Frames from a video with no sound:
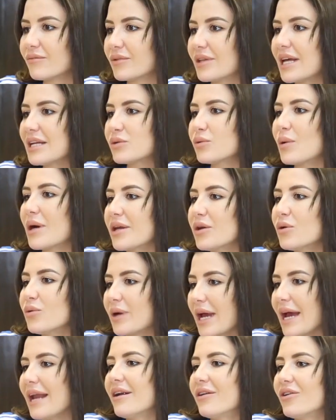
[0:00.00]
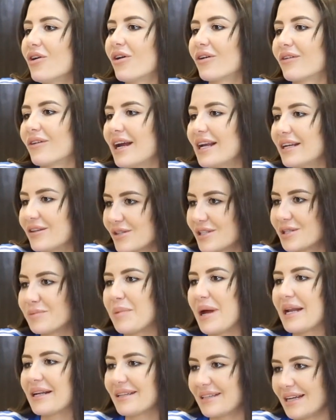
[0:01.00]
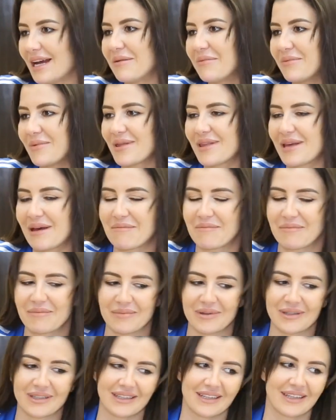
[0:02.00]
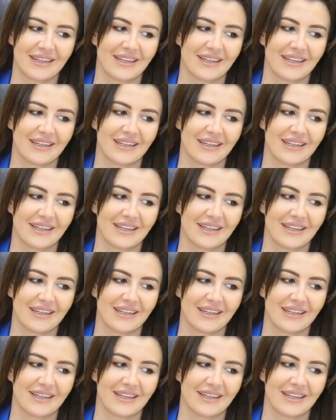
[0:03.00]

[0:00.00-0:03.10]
that's why you get a dog, right? To spend time with them. But